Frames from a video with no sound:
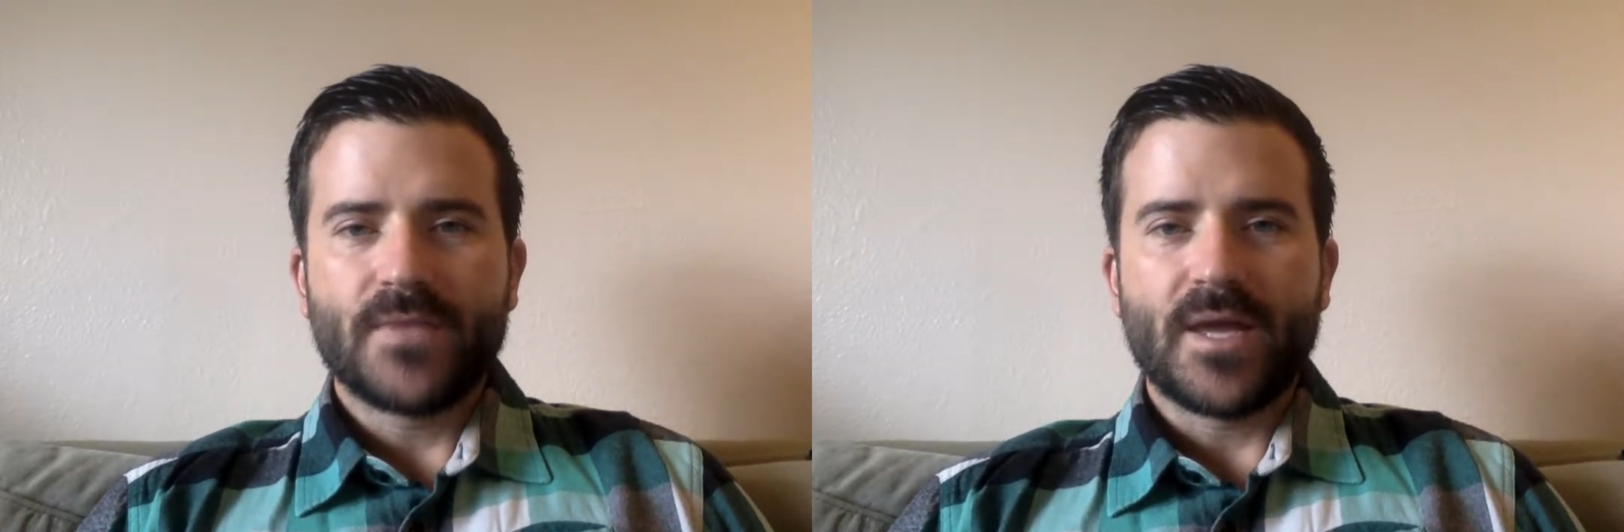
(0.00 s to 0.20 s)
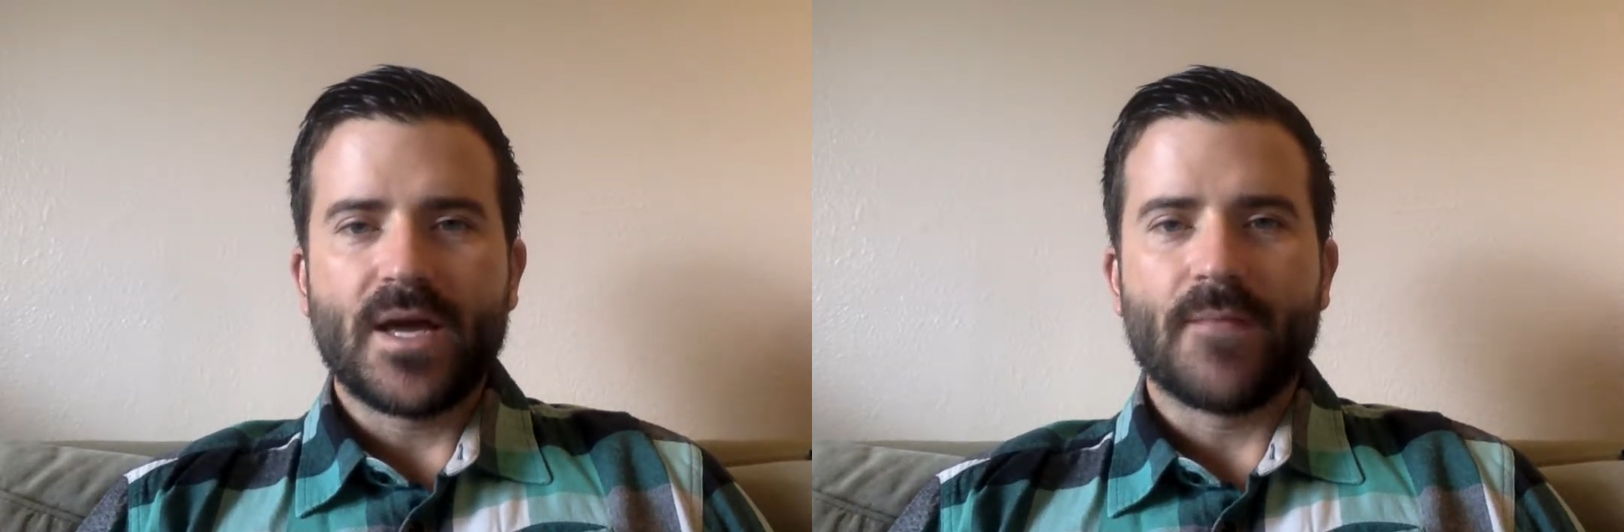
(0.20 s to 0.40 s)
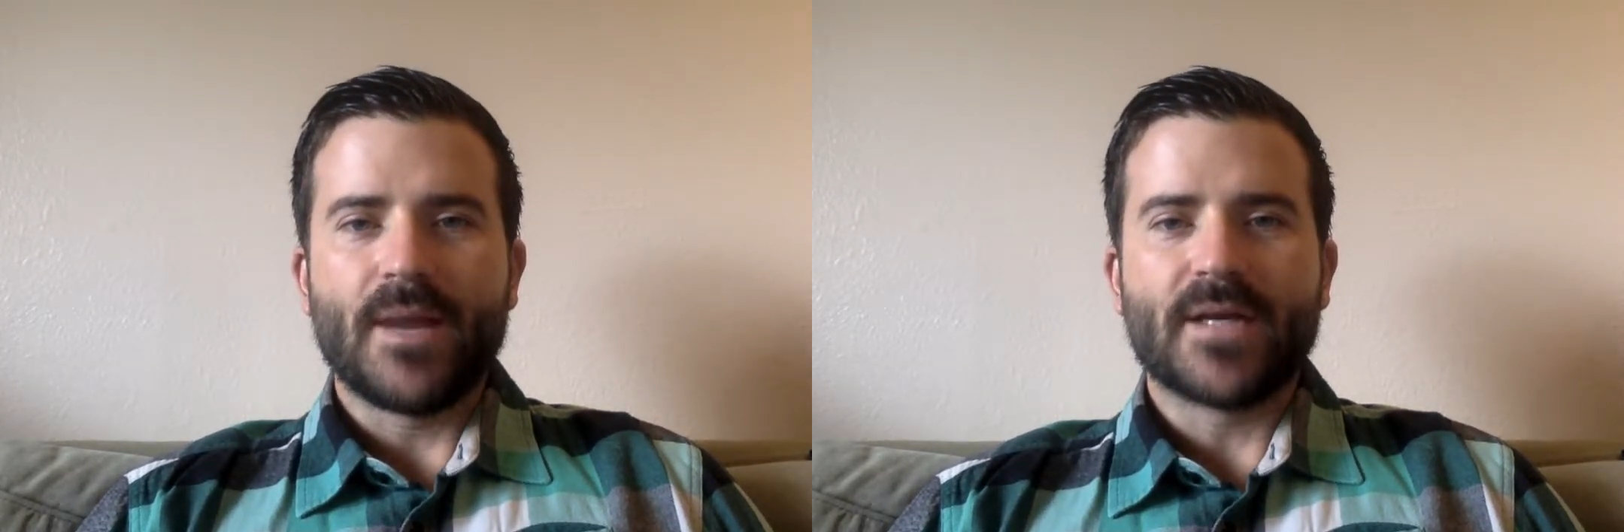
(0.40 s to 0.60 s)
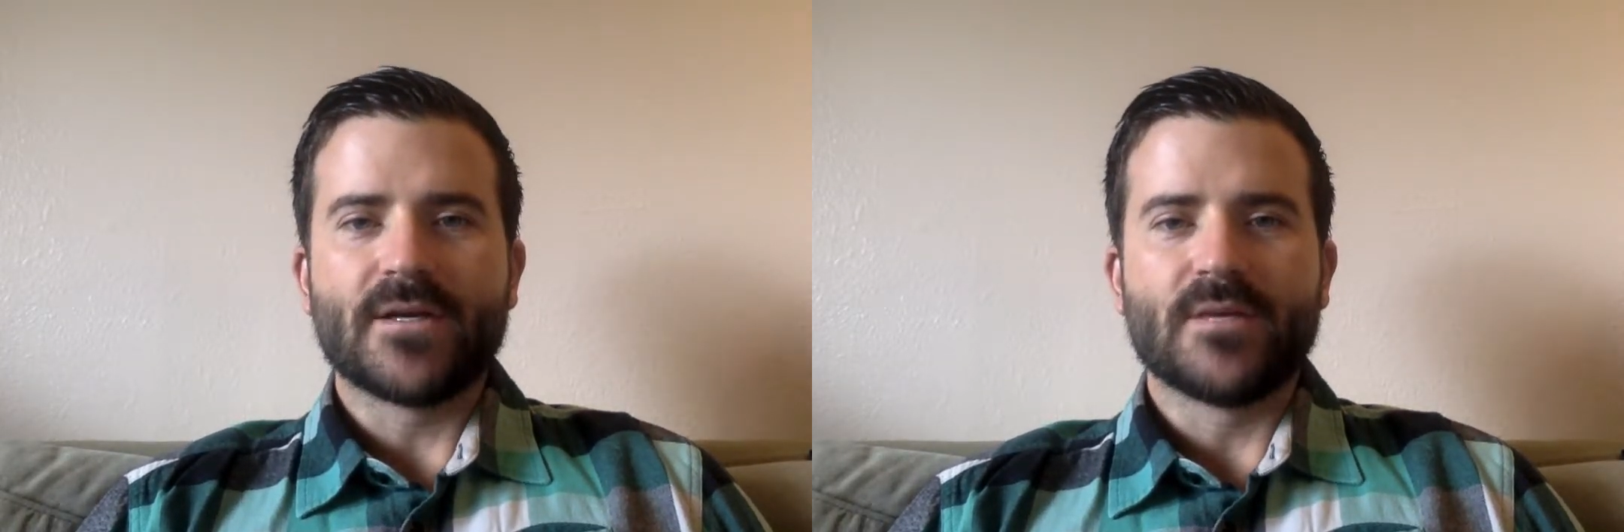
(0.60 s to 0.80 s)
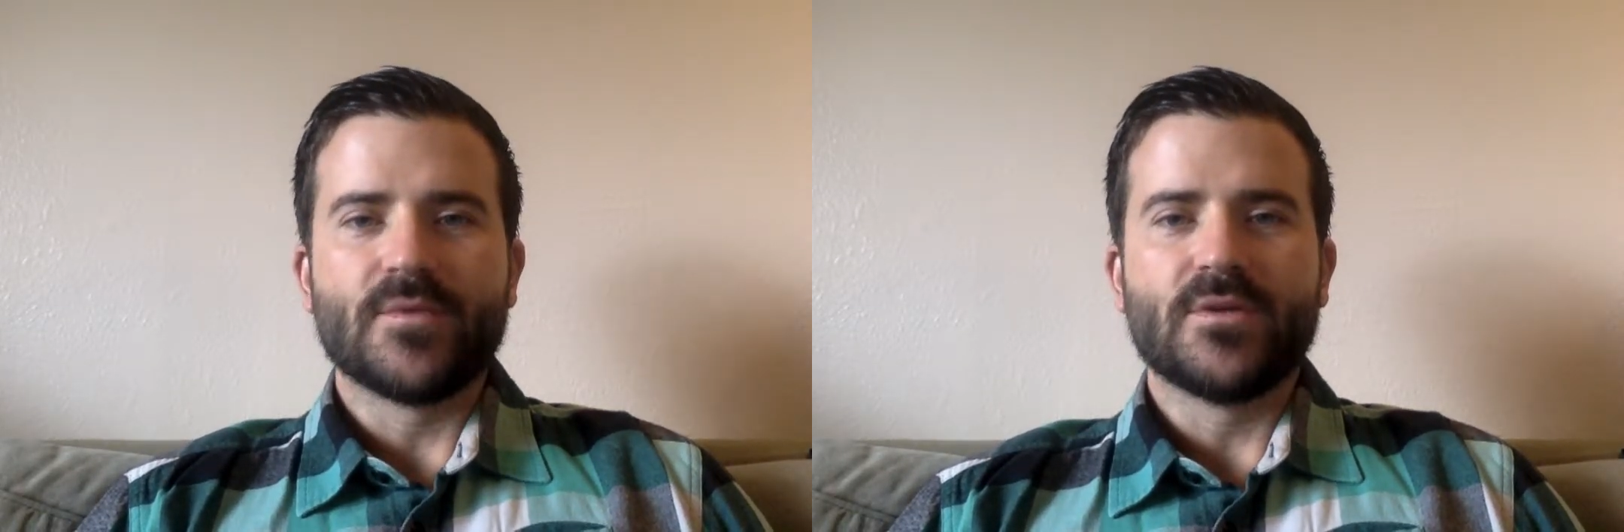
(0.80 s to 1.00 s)
at Micah
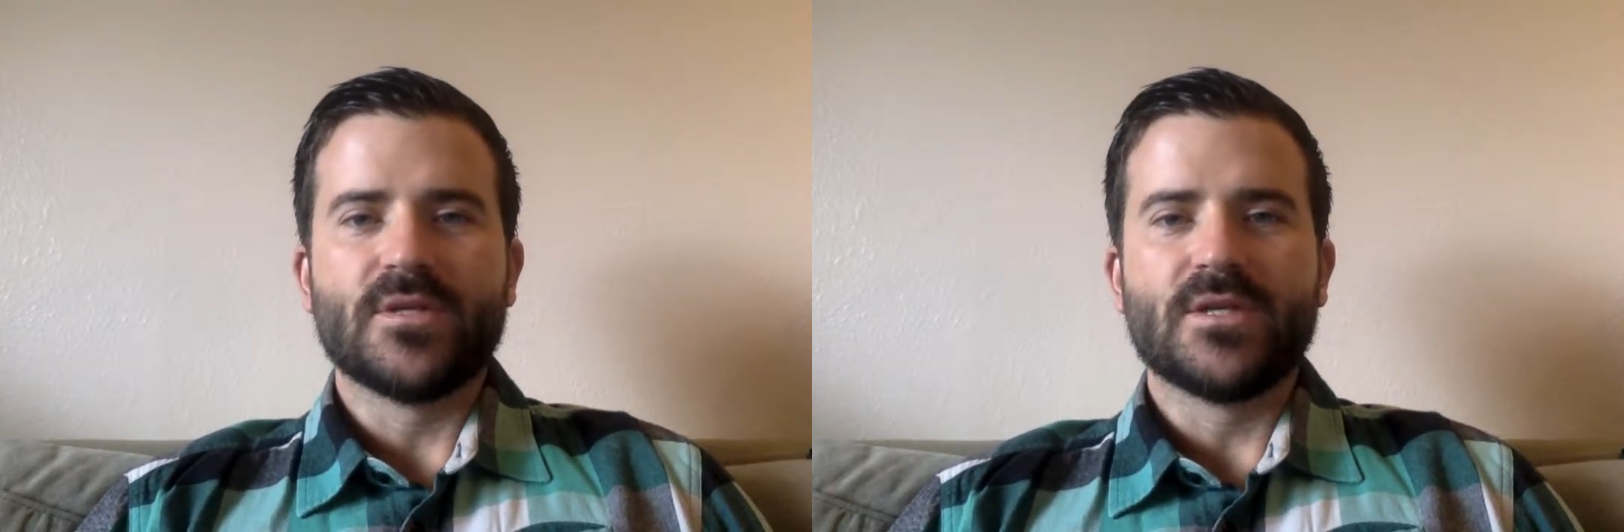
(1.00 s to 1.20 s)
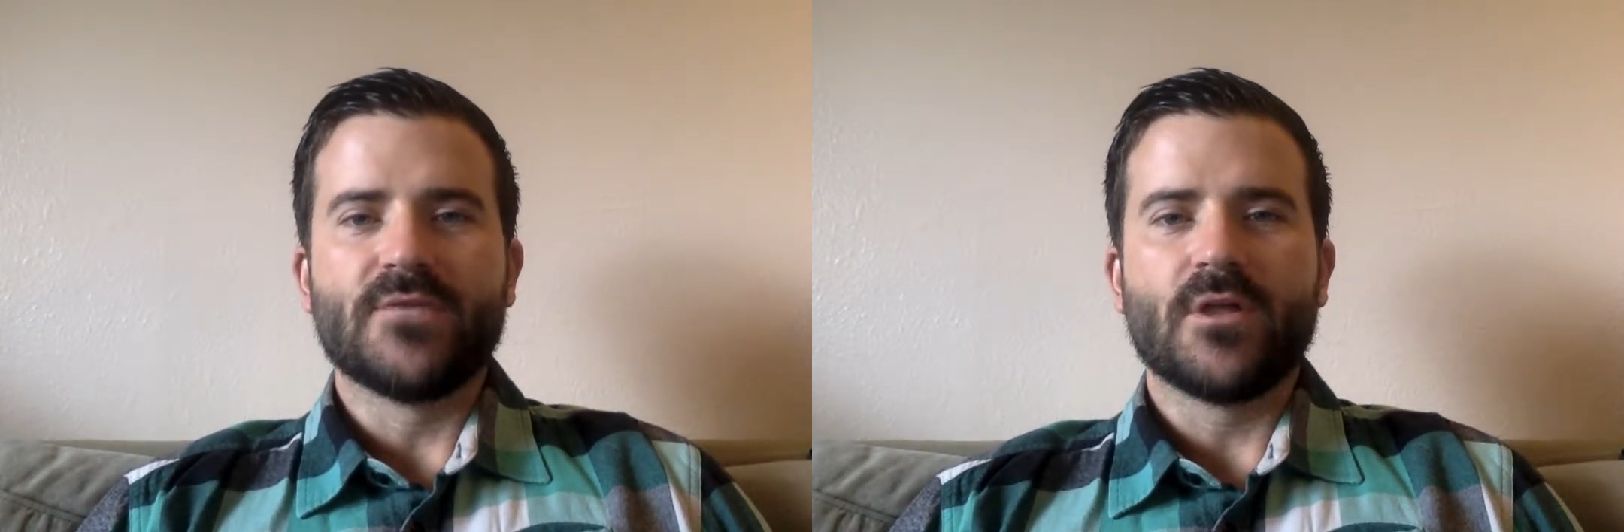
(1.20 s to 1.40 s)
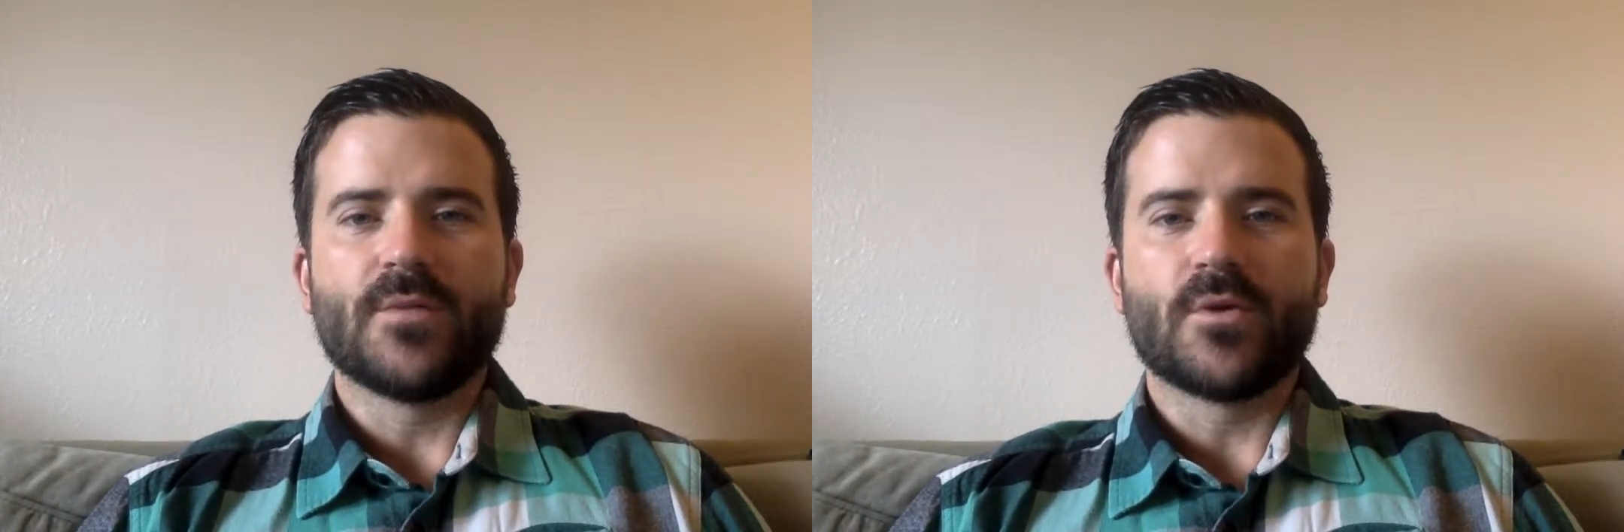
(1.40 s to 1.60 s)
Community Development